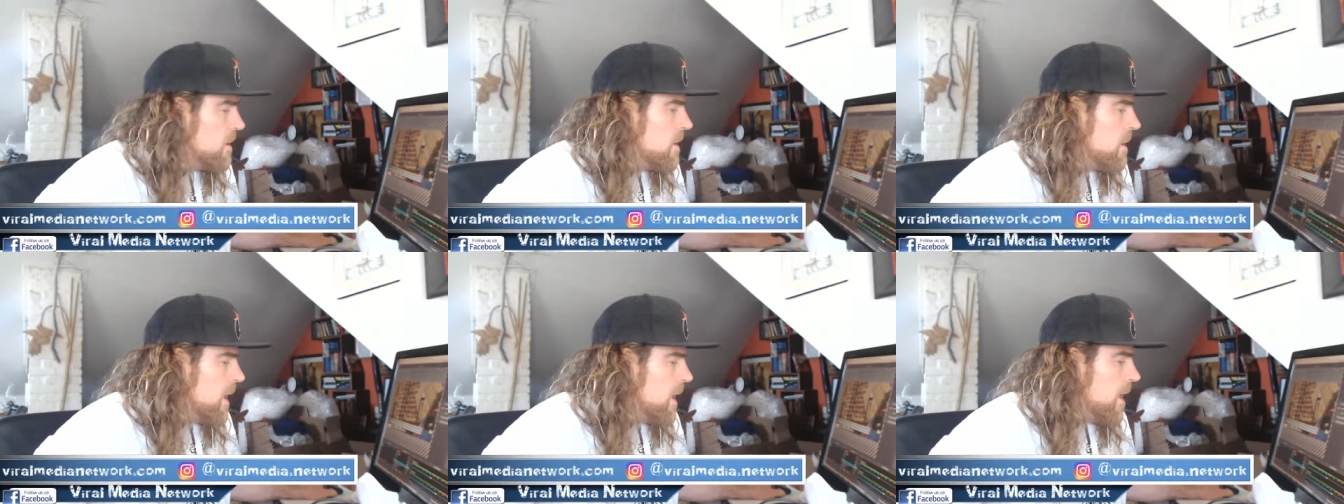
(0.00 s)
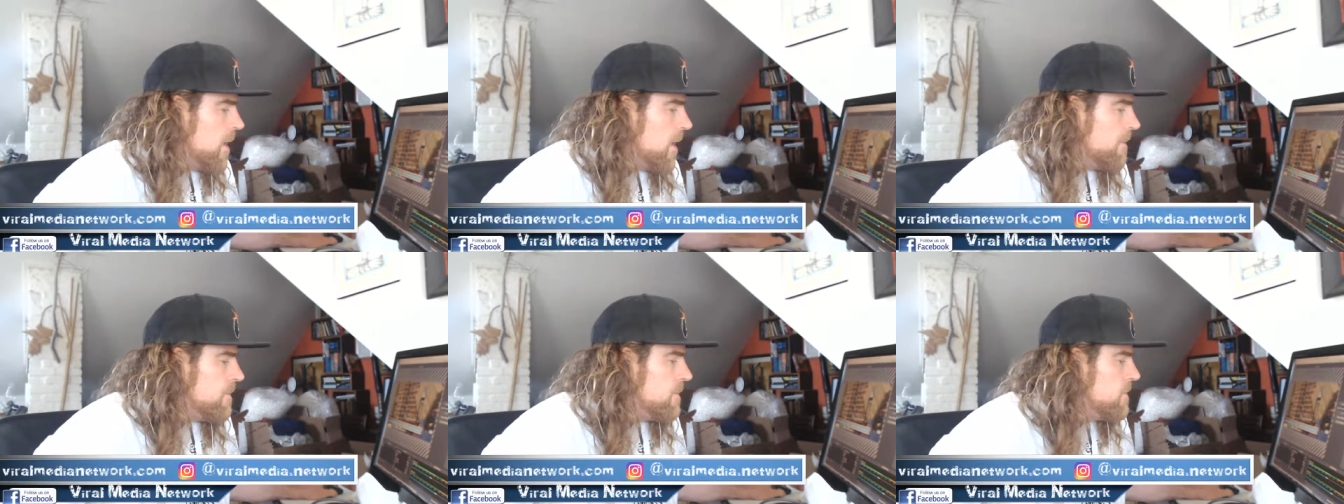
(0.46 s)

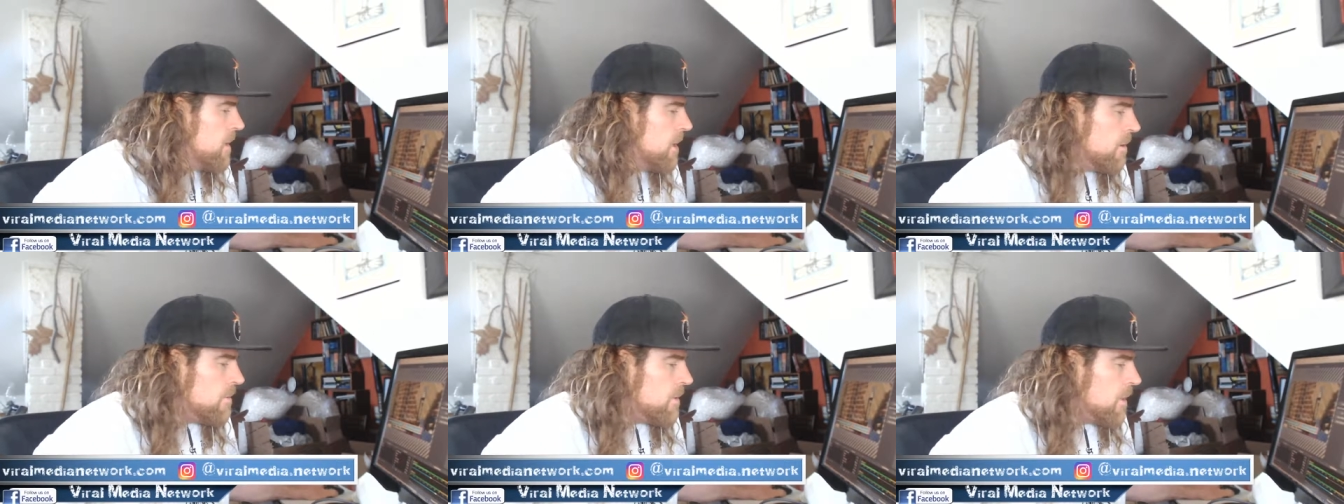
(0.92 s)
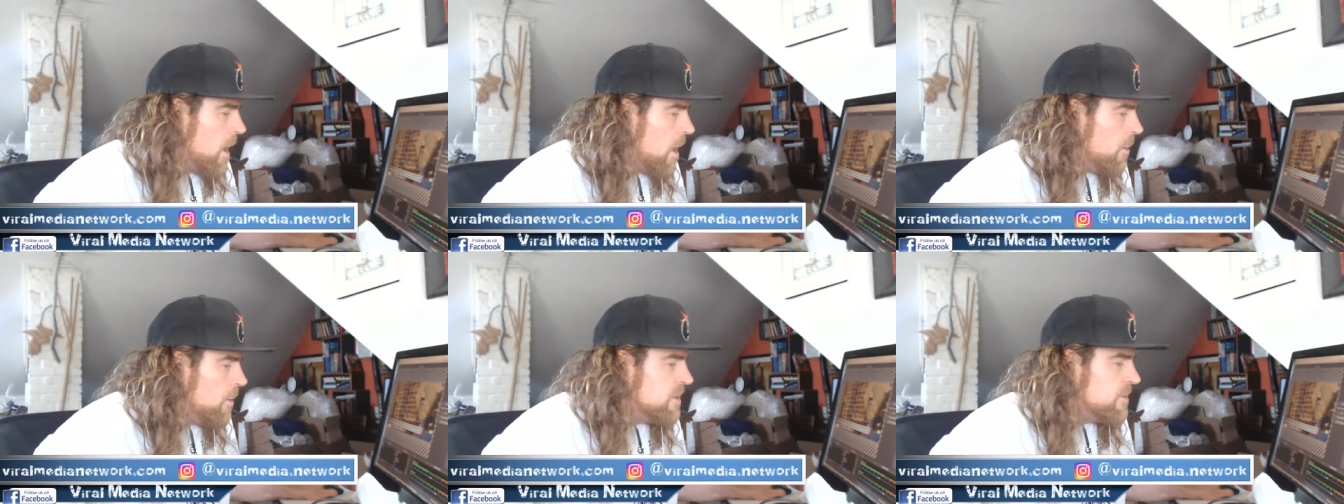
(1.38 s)
Um, you know,
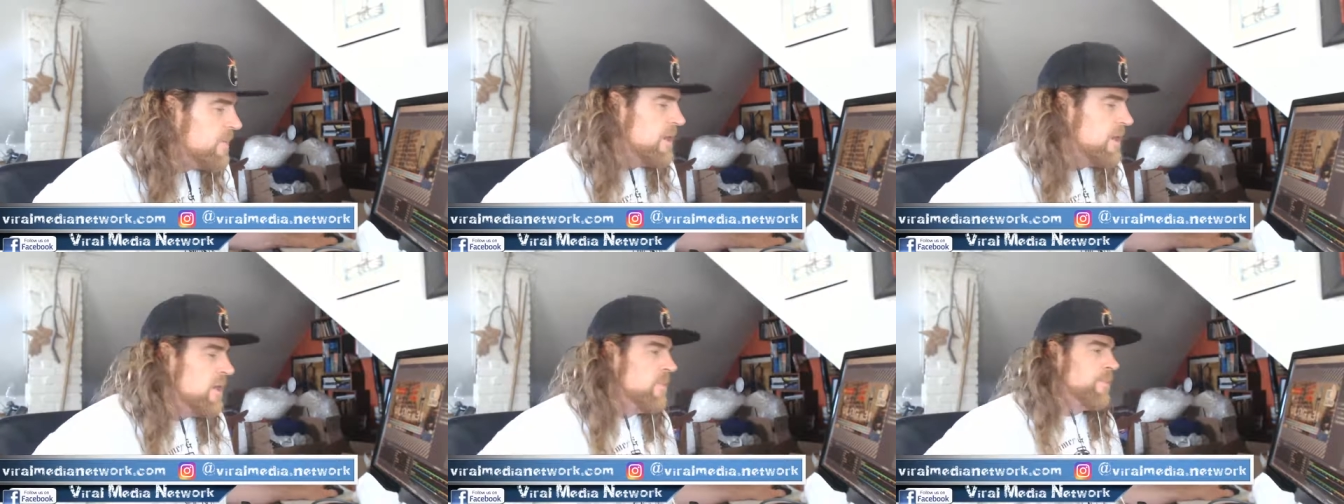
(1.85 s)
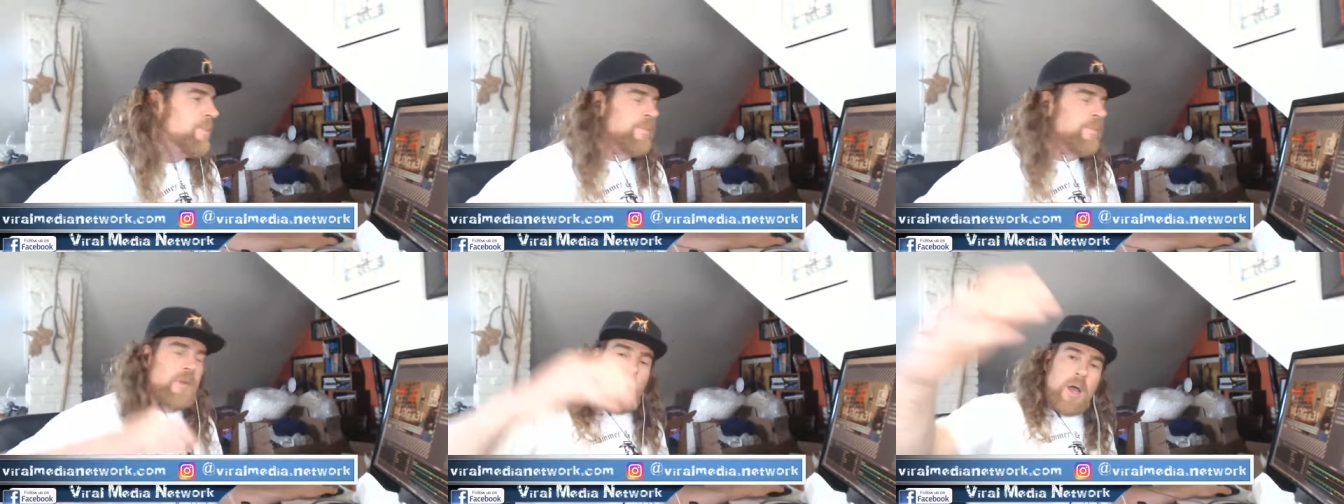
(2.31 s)
always be
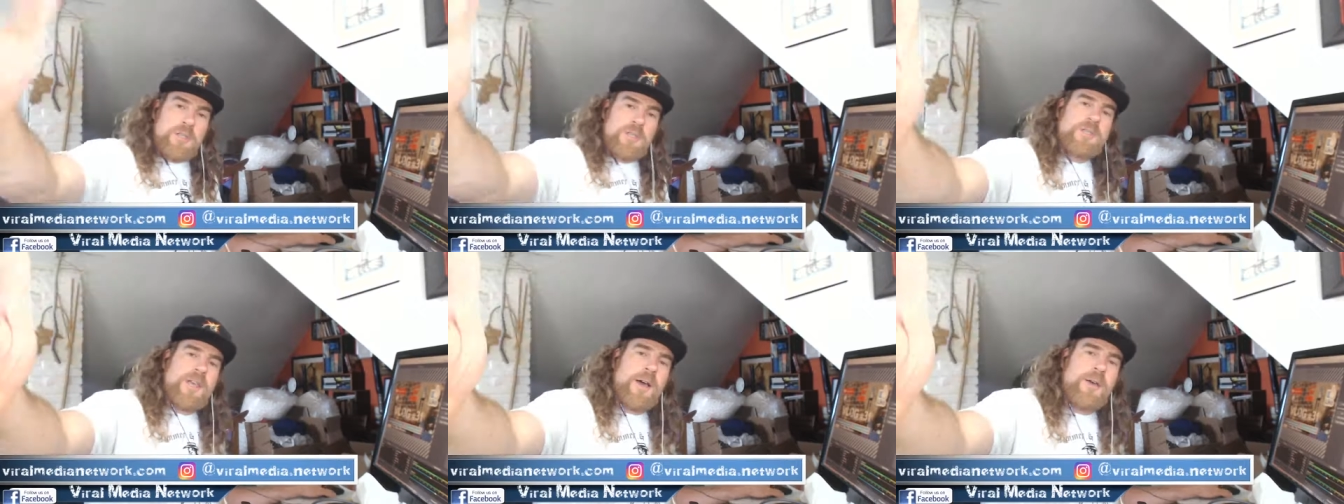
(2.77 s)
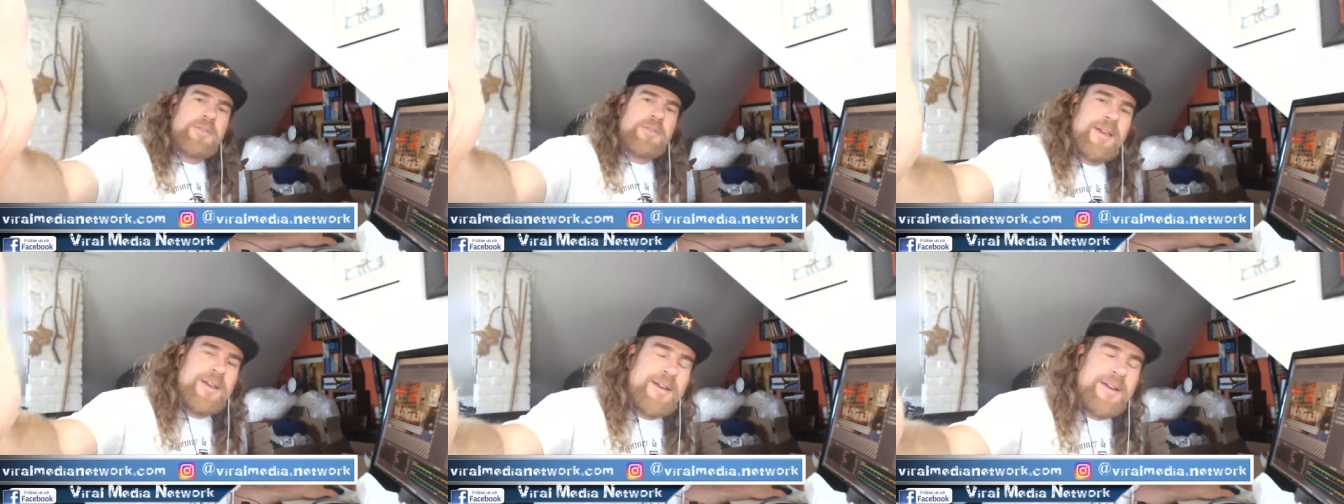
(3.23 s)
cautious out
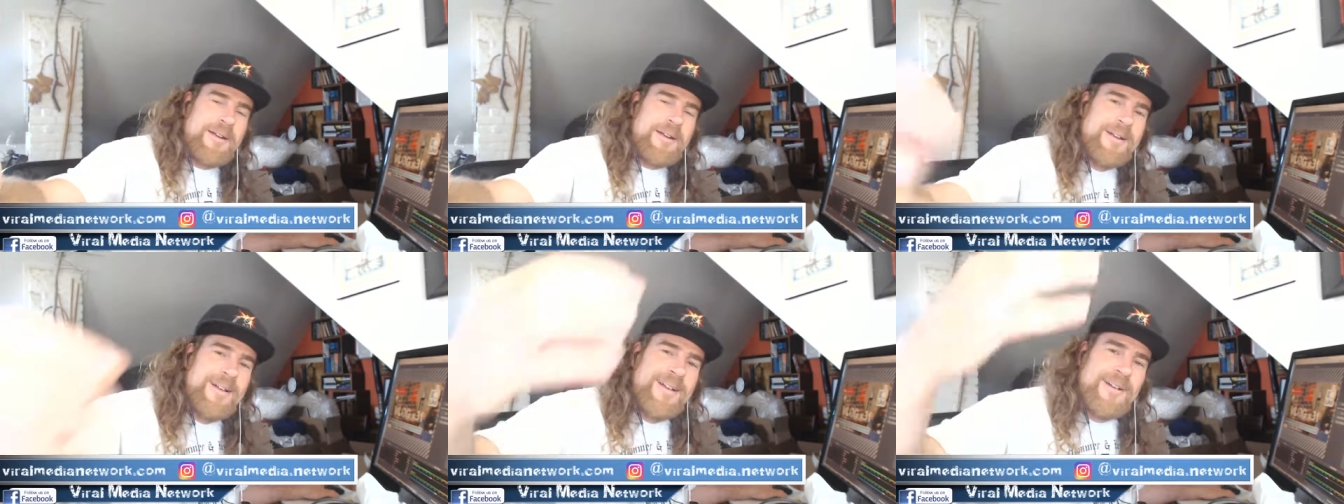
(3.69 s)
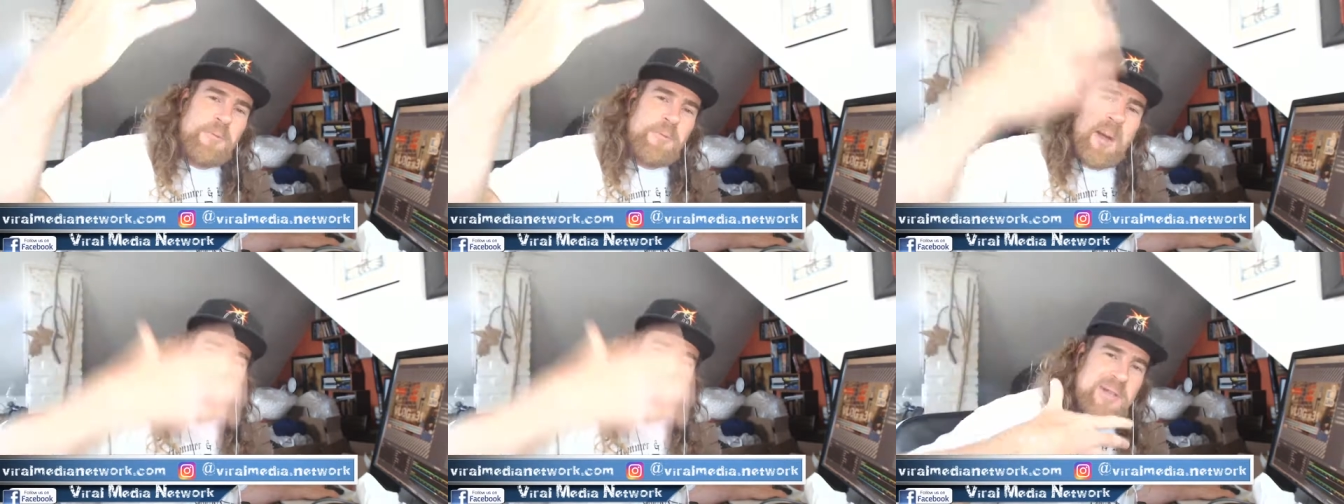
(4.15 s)
there.
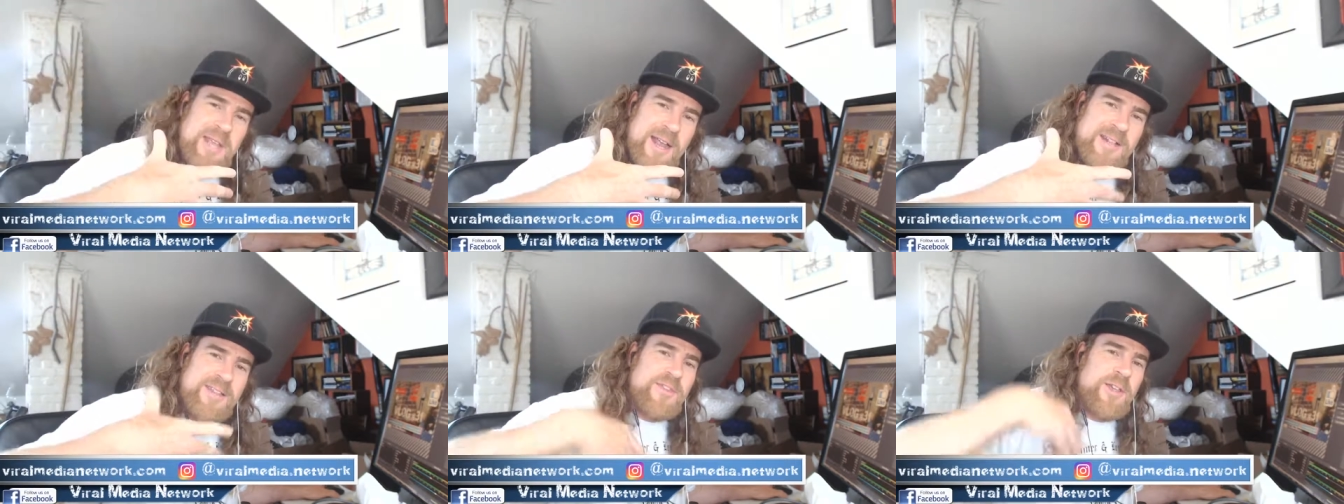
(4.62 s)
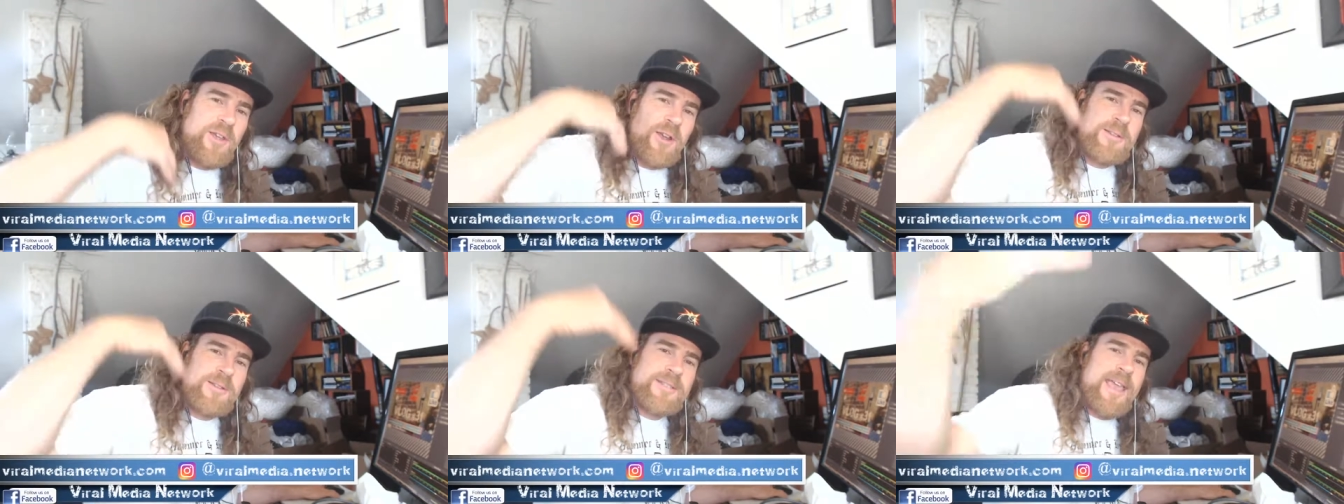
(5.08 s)
Wear protective
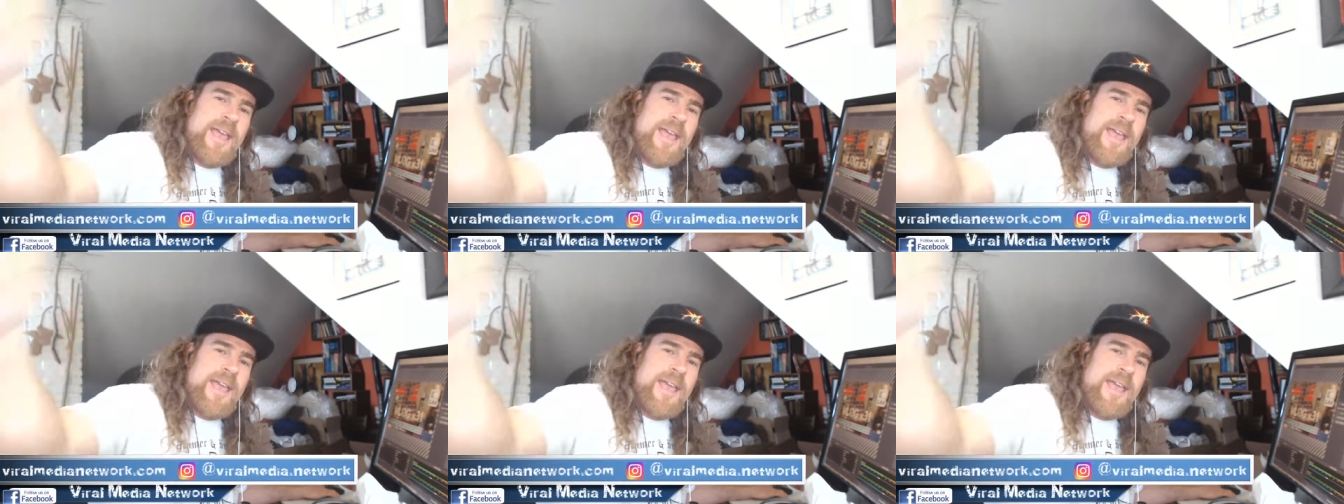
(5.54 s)
gear, stay